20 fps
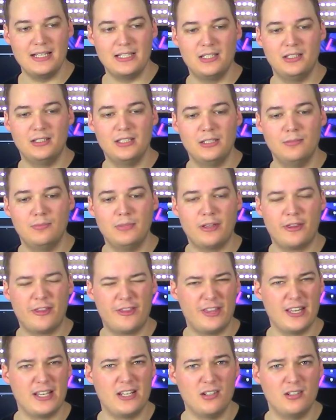is a little bit
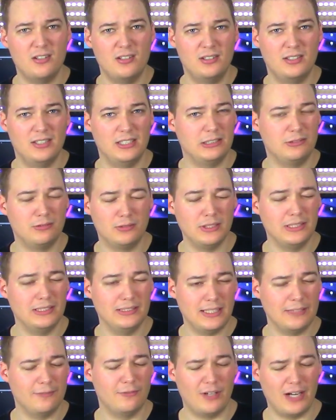thicker. It's really
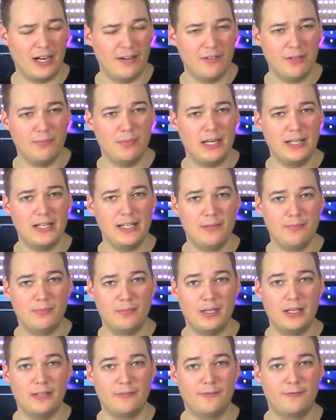not for everybody,
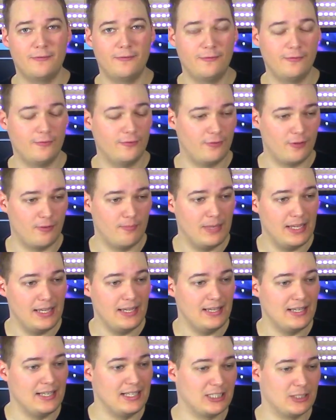but for
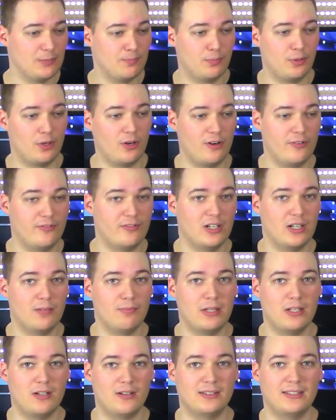me it's perfect
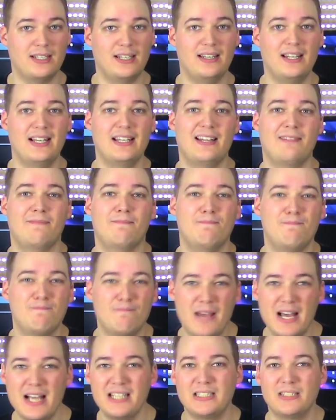because I like that
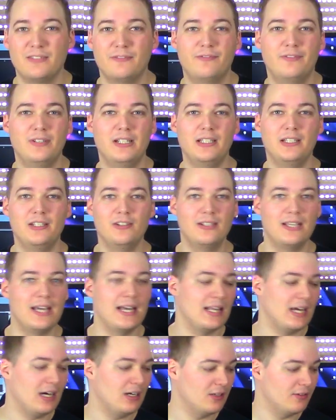massive feel you
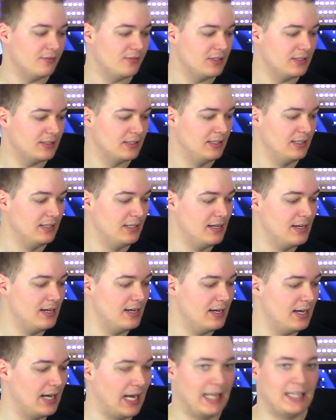get out of it.
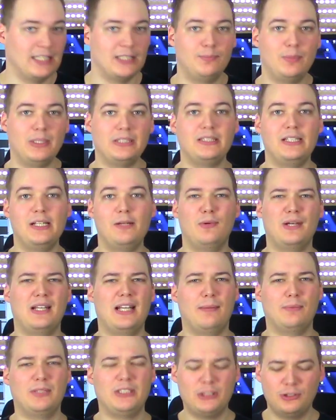And especially when
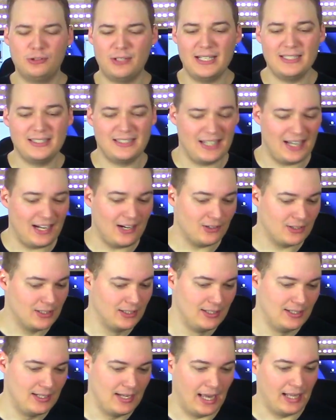I'm stressed out
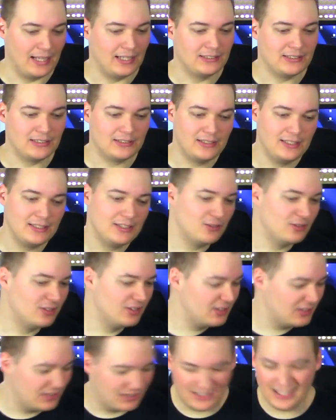and I just need to
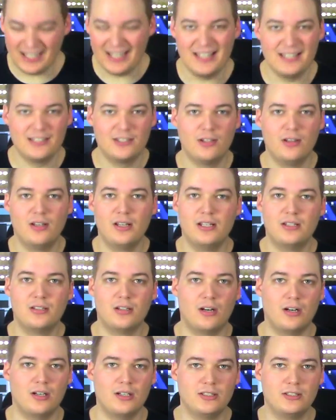dig into the
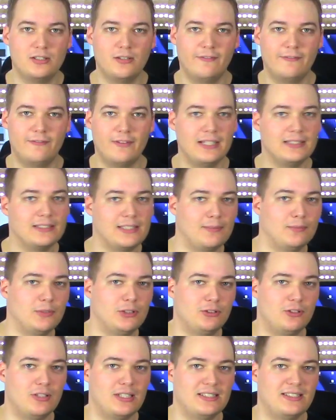guitars to vent some
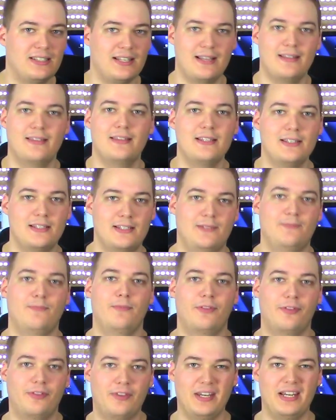stress, then this
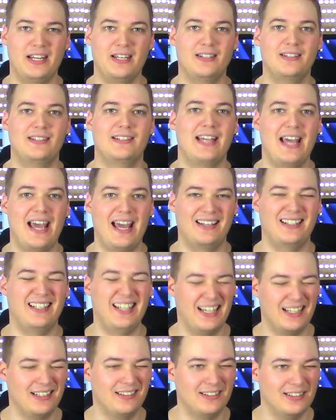thing can
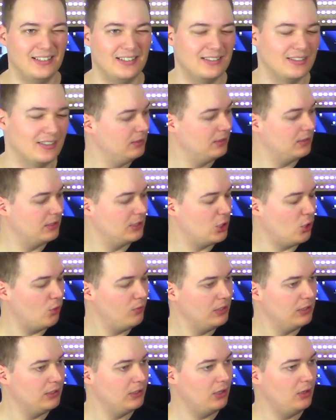handle it.
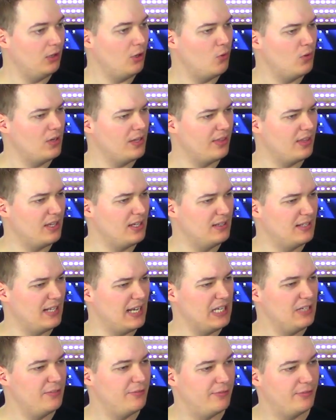Going lower than
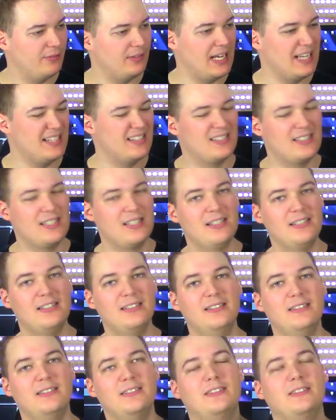A flat
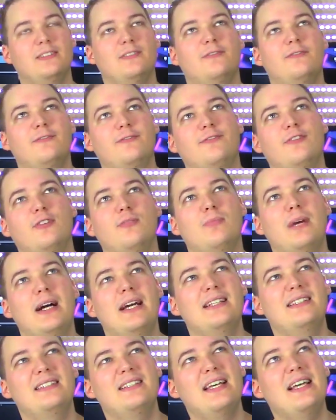for
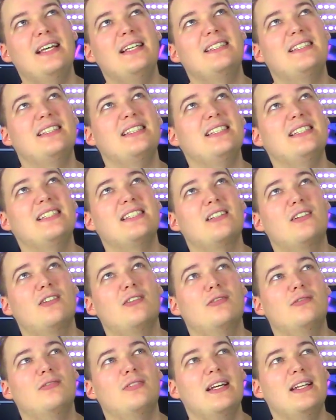my taste is
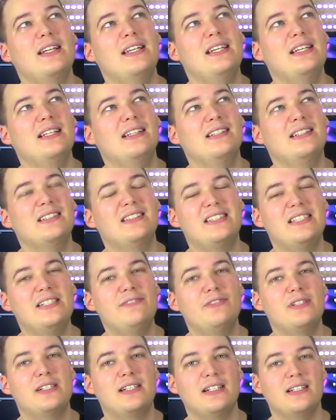already a little
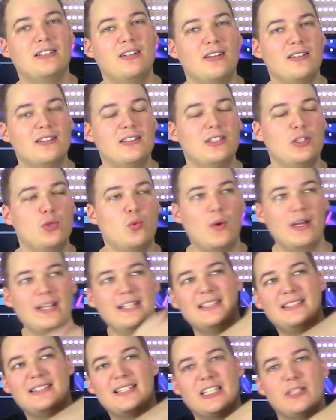difficult on a
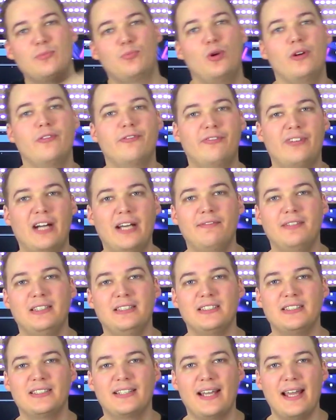26.5
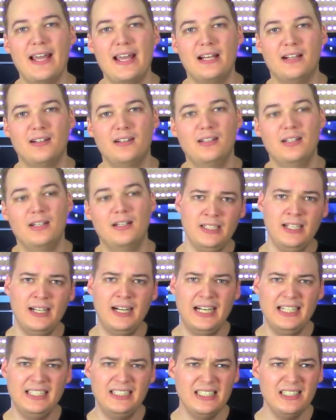inch scale.
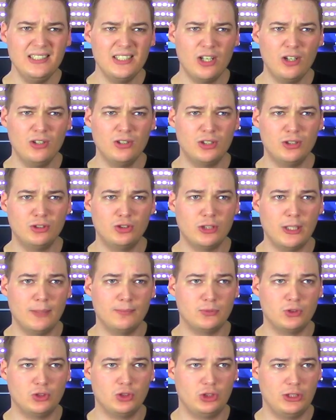I did go to
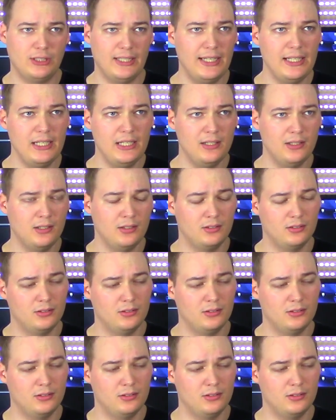drop G